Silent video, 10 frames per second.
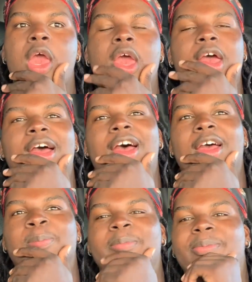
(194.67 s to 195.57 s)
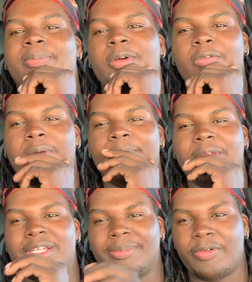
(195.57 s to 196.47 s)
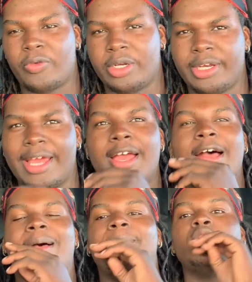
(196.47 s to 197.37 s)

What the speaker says: but before I did that,